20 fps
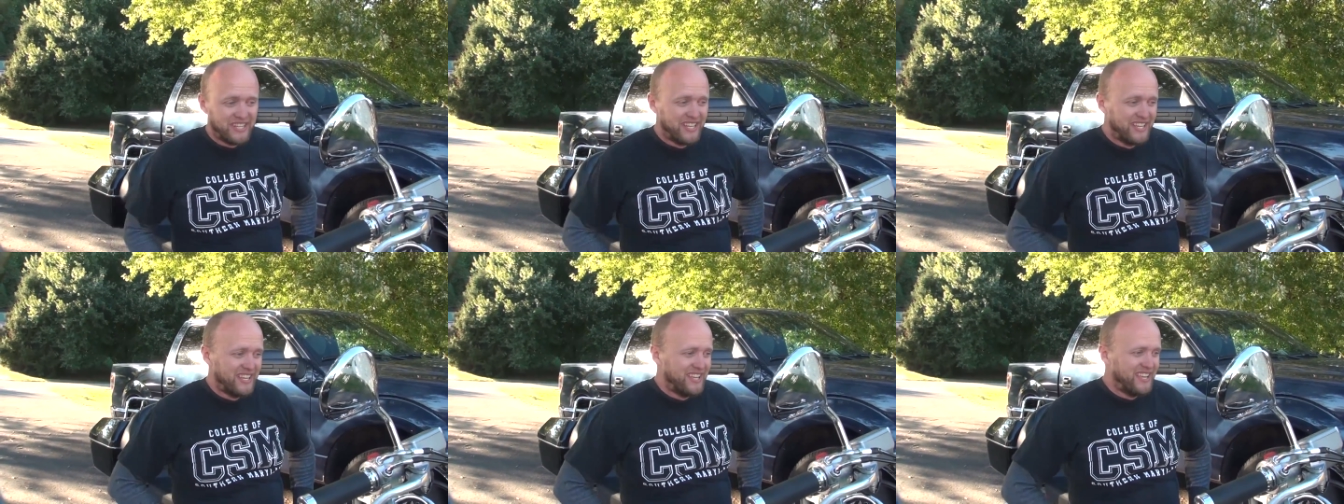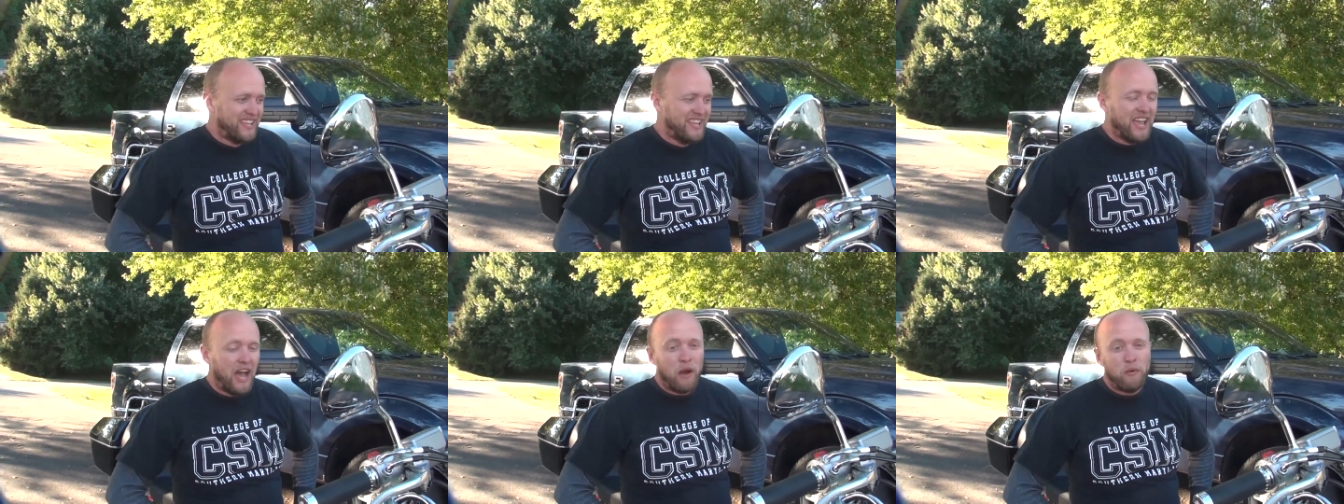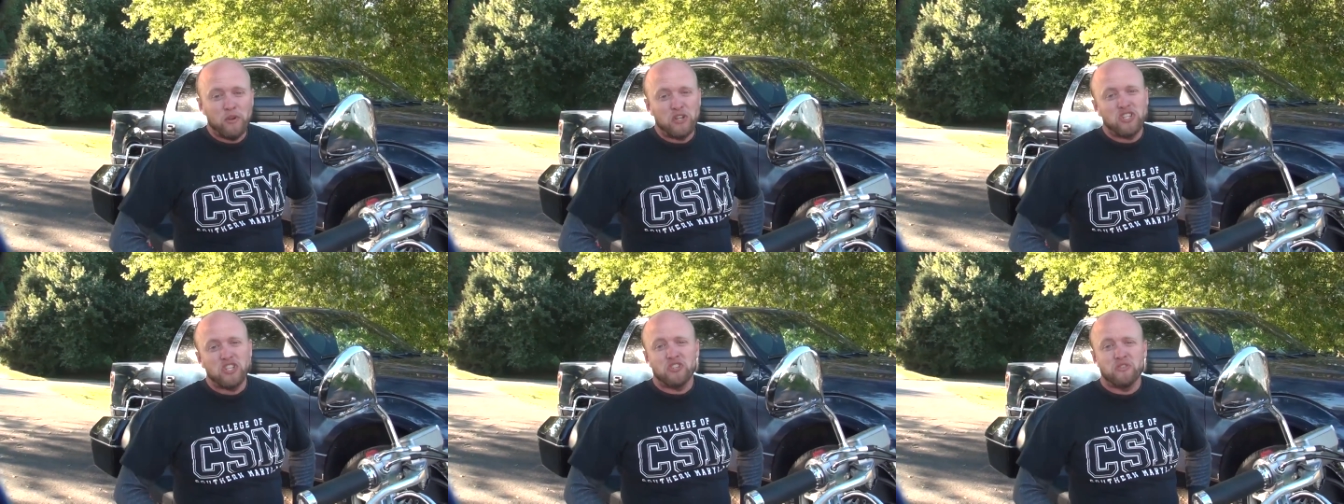Mm -hmm. I
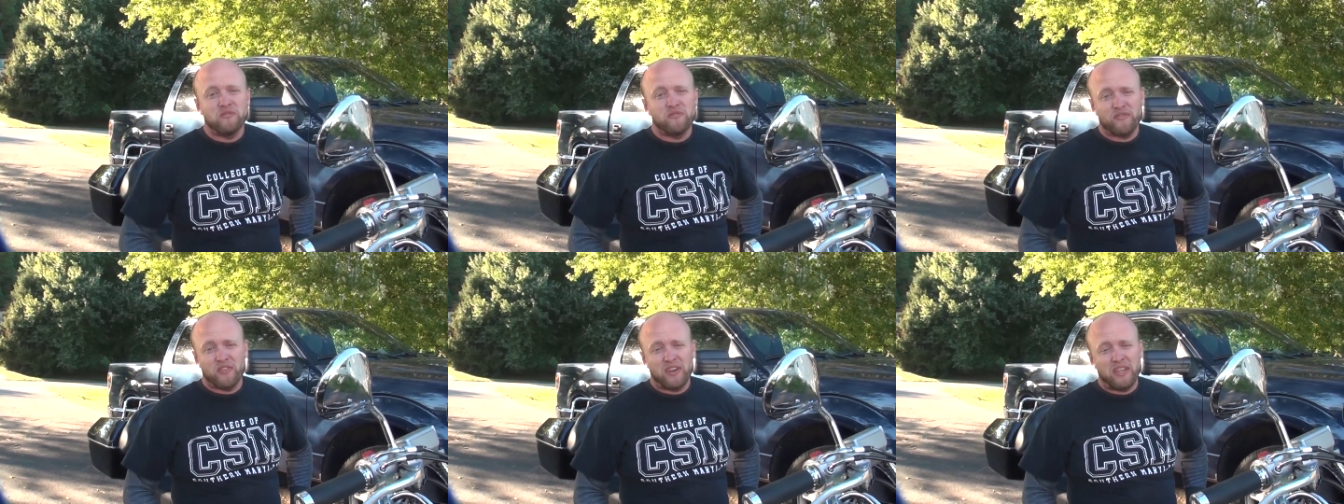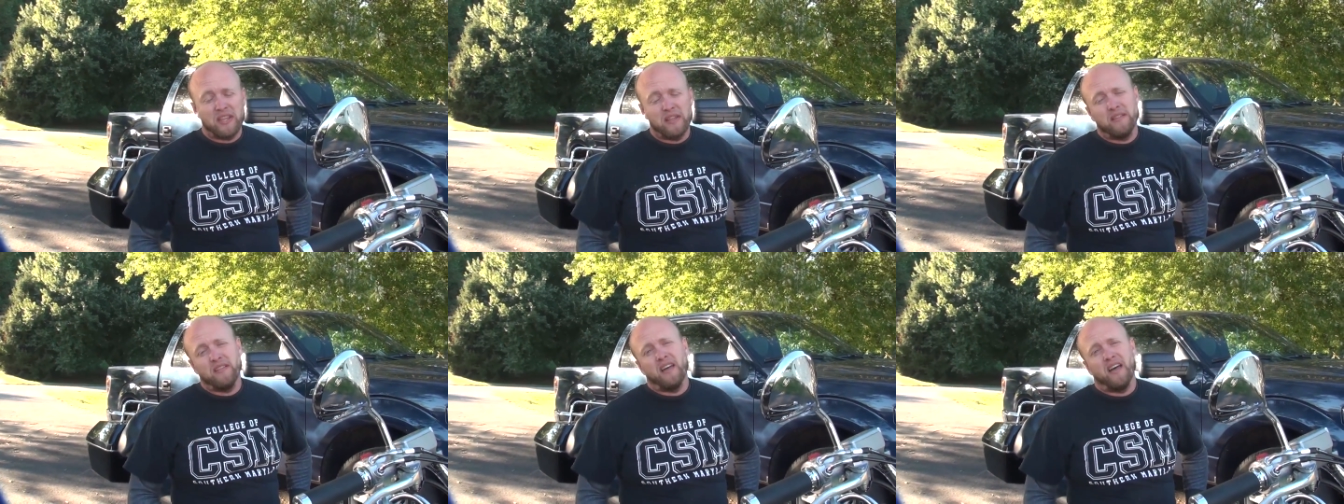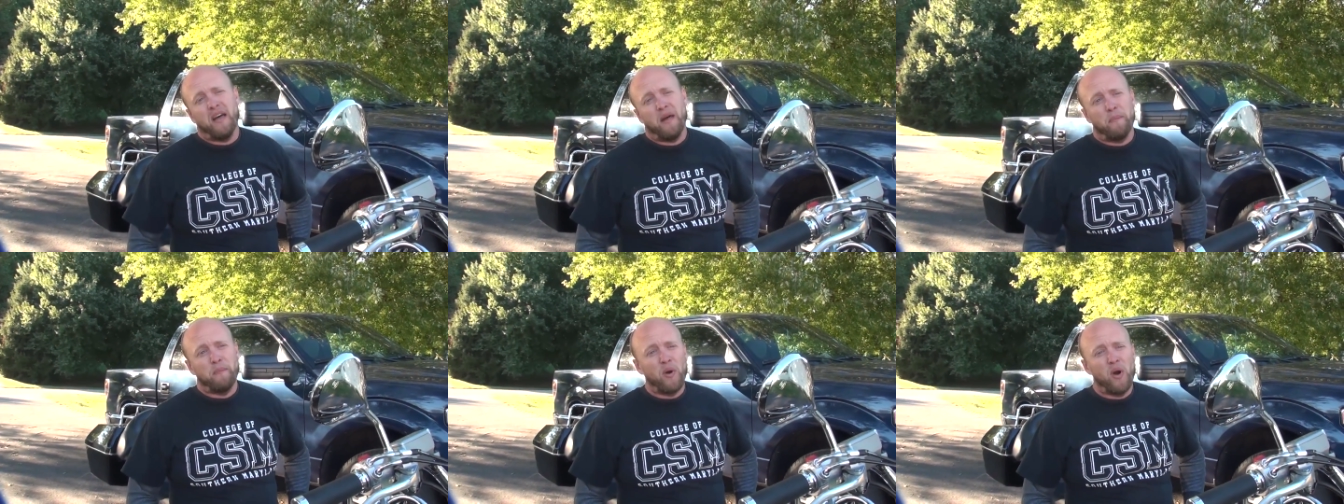would have just freaking
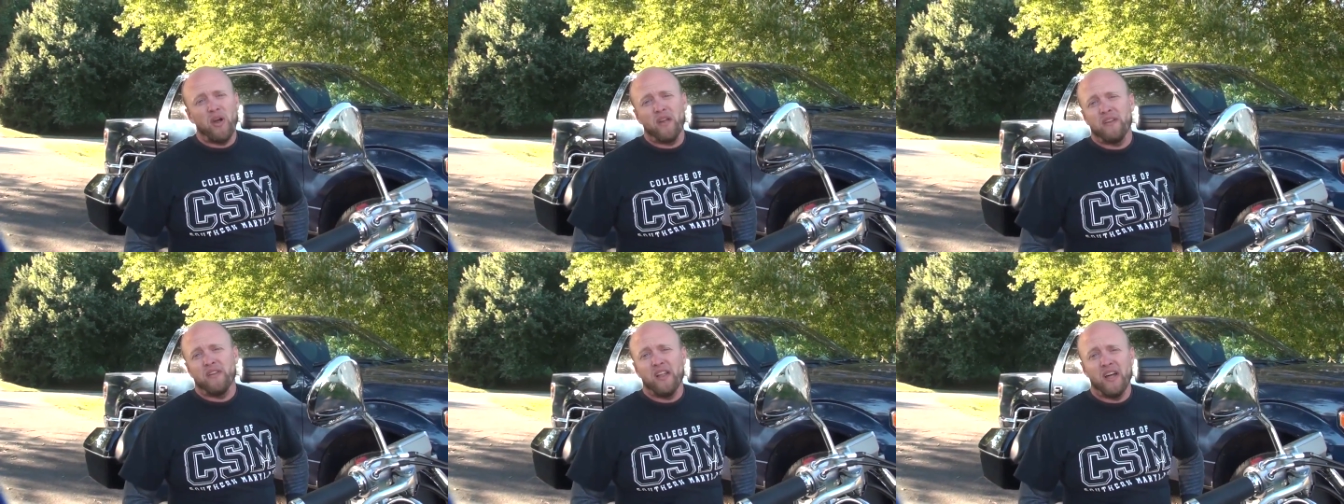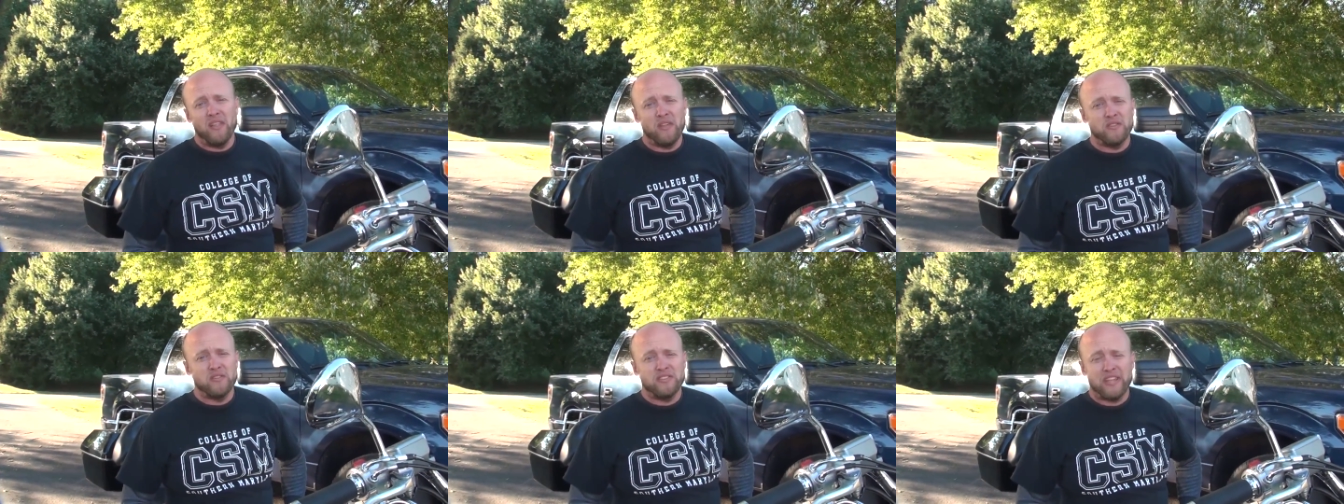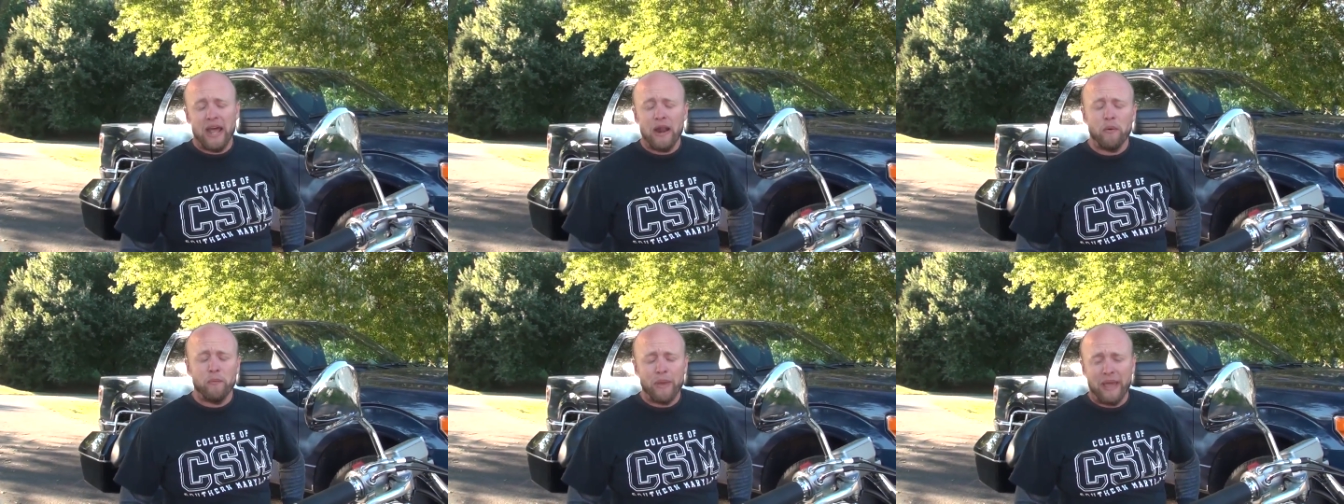uh, bought another
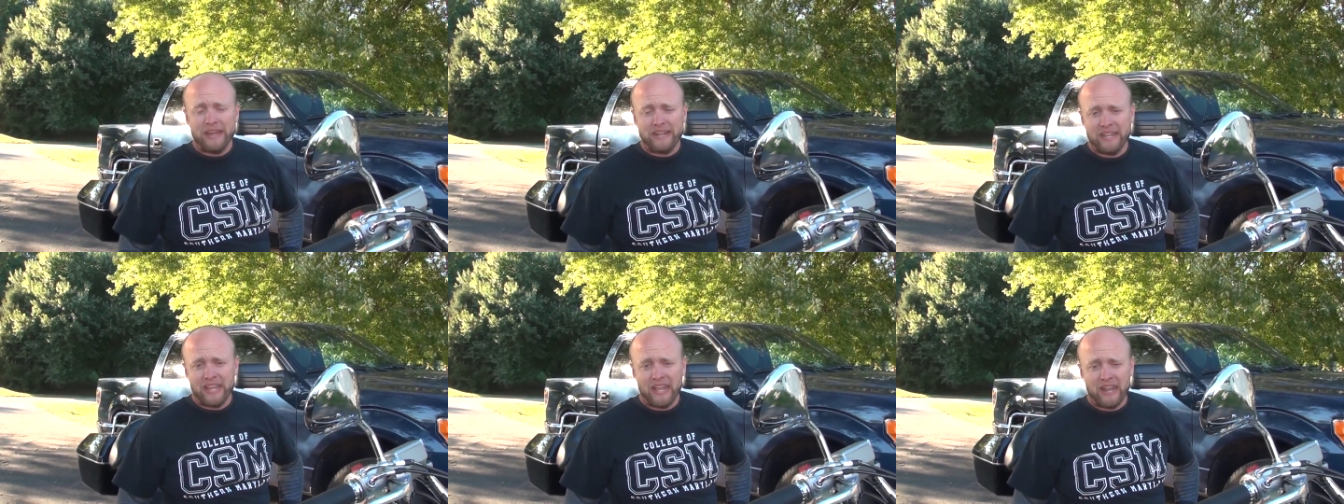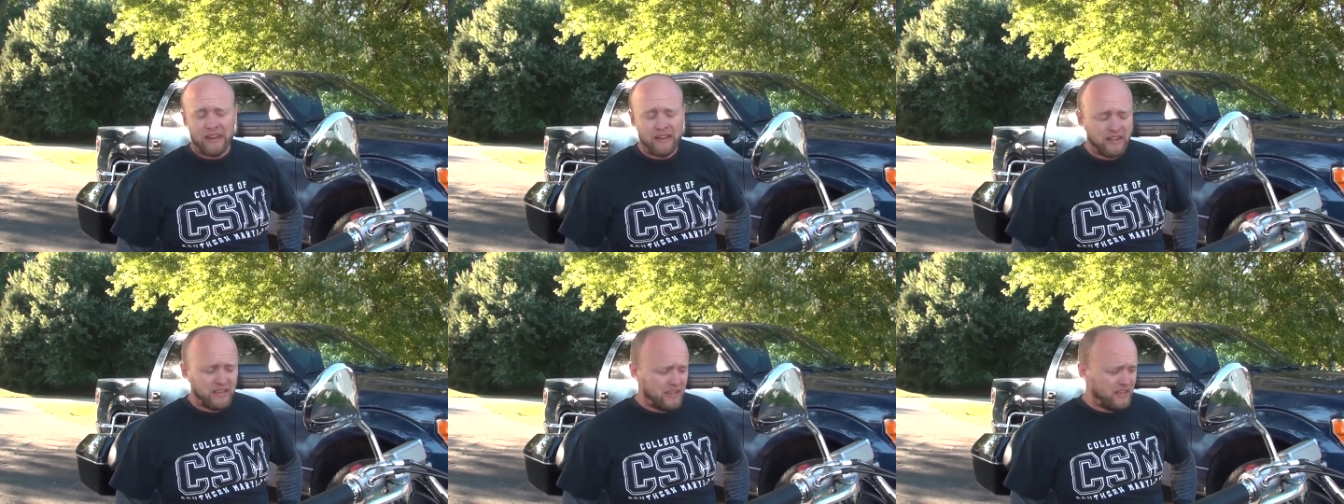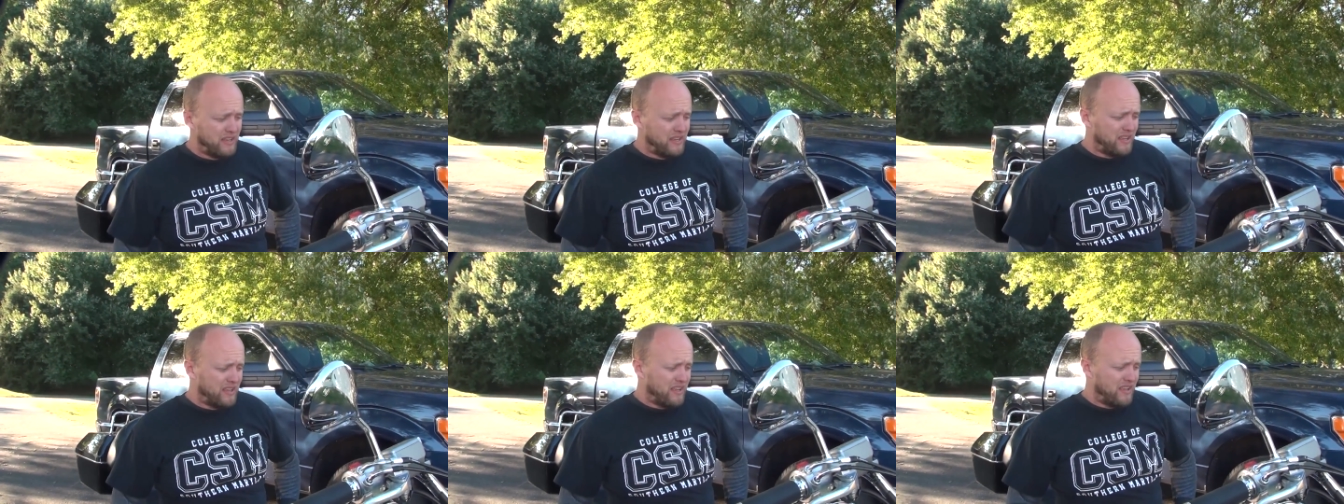saddlebag then. Mm
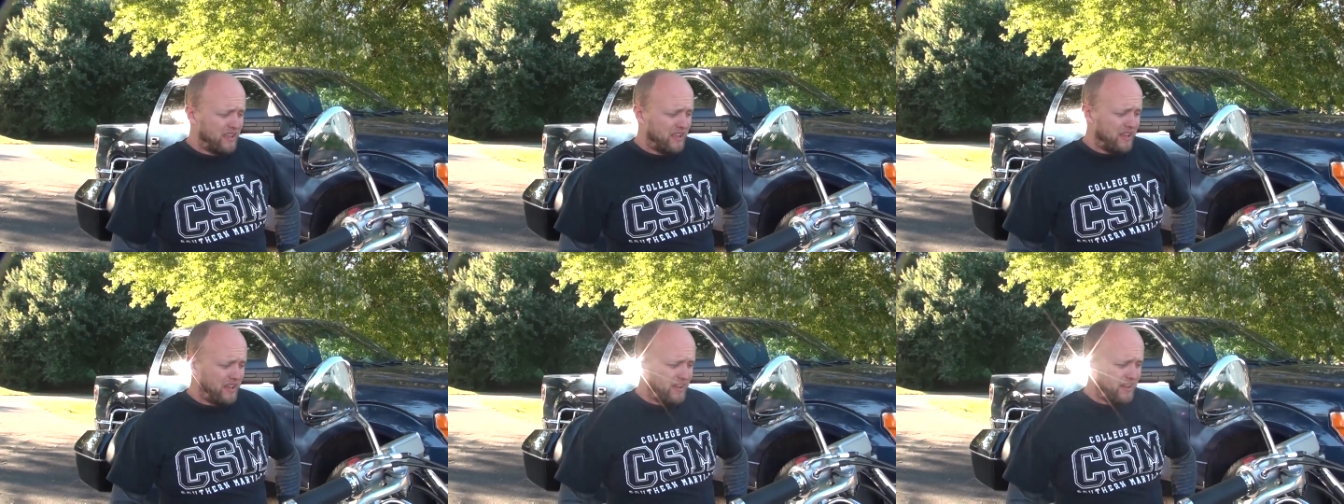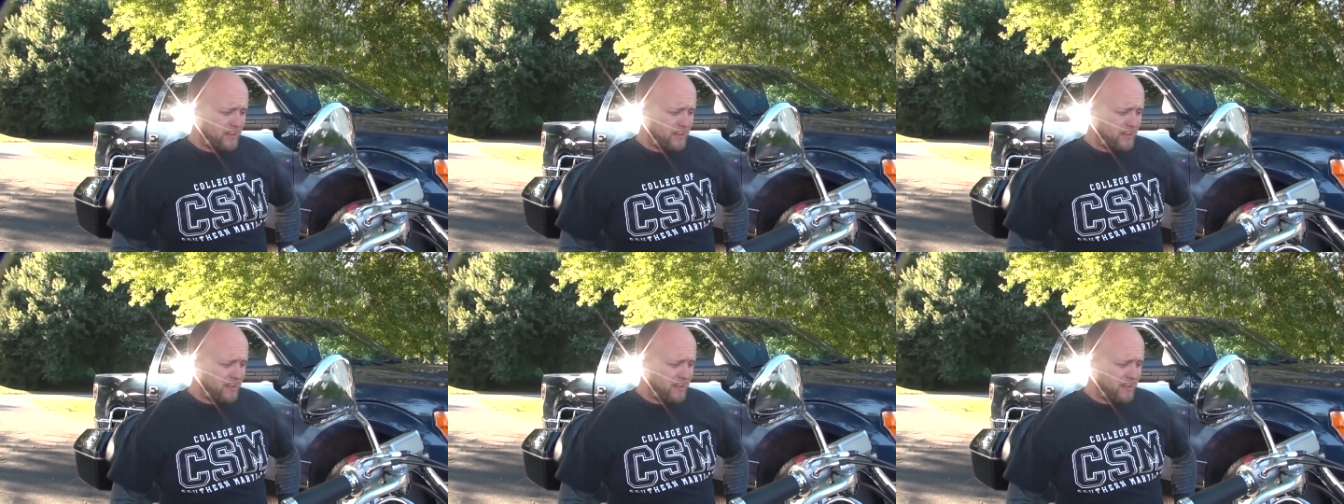-hmm.